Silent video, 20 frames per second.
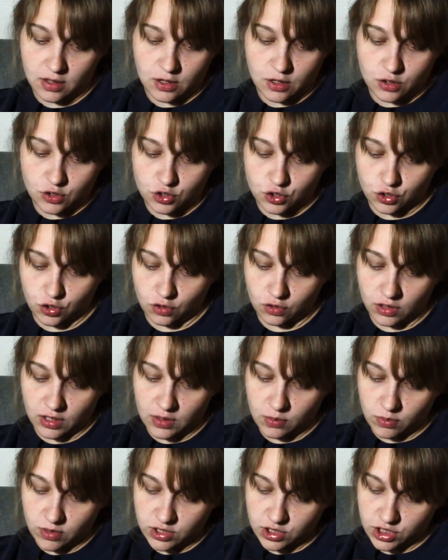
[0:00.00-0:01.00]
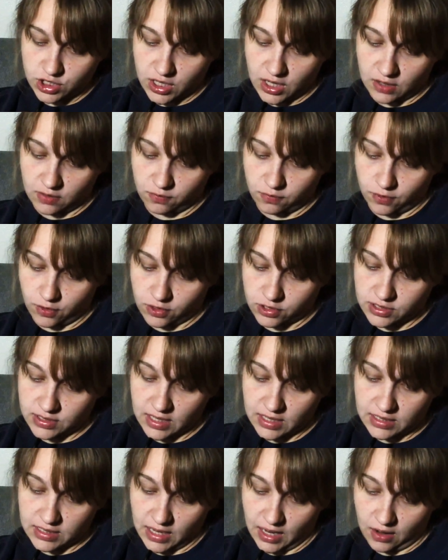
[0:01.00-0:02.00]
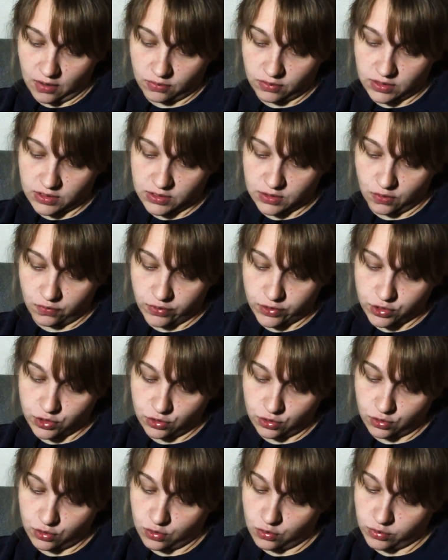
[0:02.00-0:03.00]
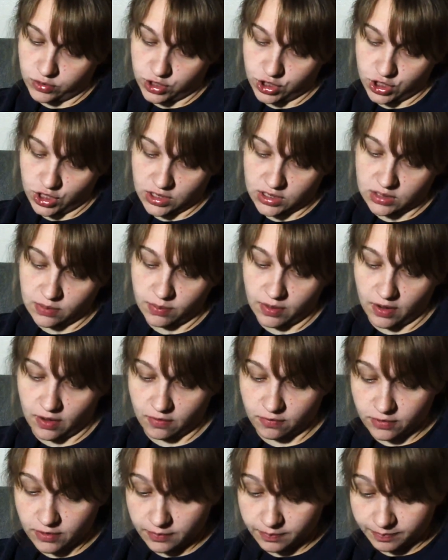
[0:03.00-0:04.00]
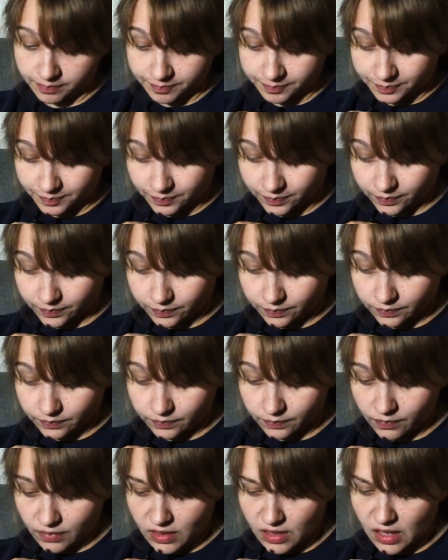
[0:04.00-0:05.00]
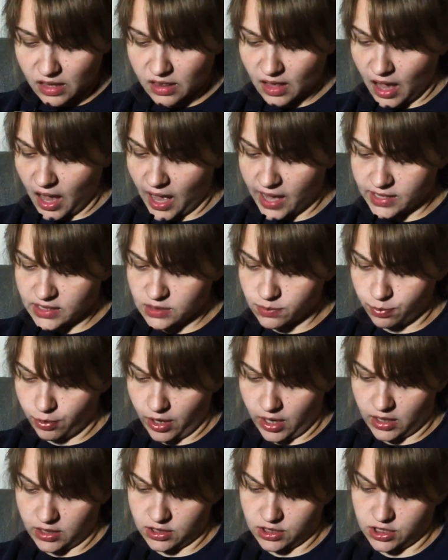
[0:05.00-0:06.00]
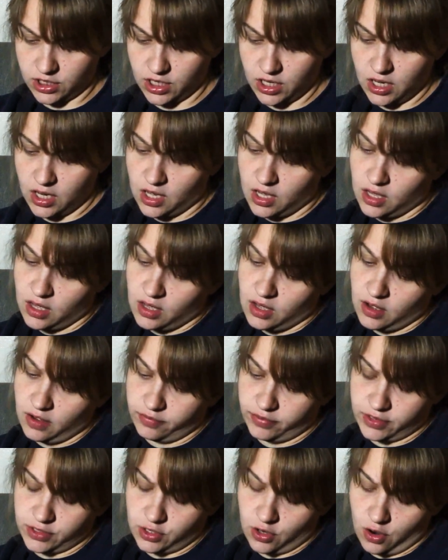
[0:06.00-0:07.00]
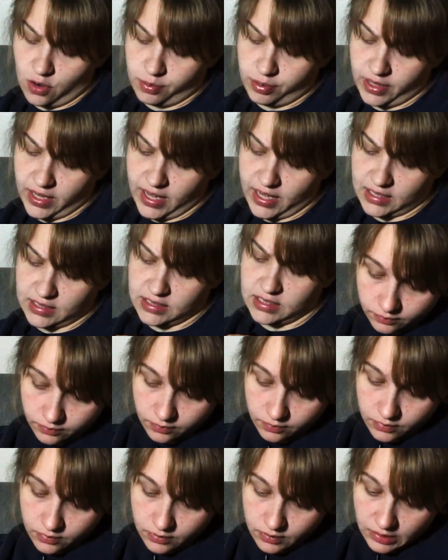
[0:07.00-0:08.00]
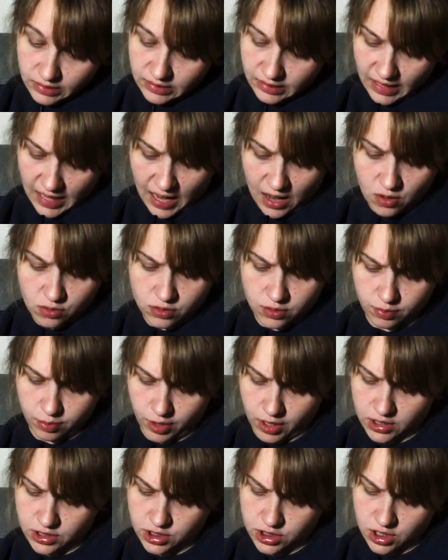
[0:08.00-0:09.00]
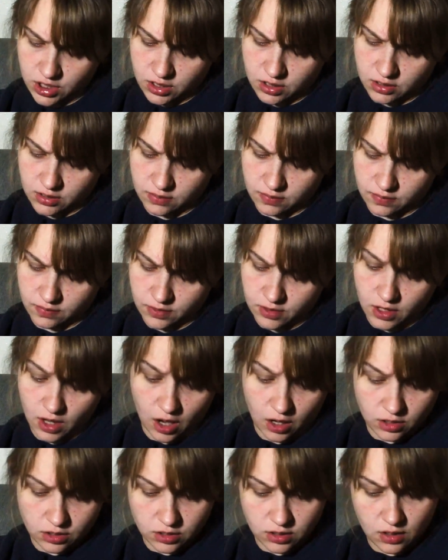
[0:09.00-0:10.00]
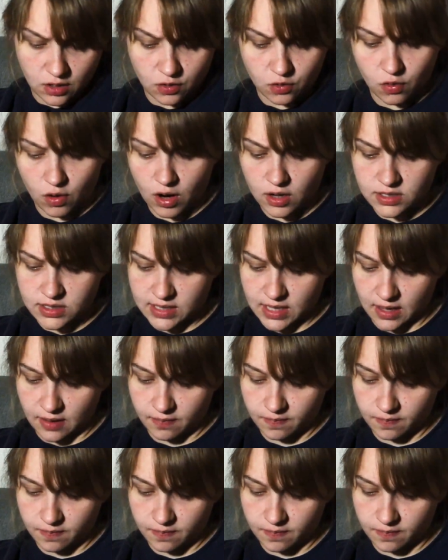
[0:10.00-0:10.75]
Surely when she had first sat down the silver circle was just above. the highest branch of the tall plant. Now the branch cut across it.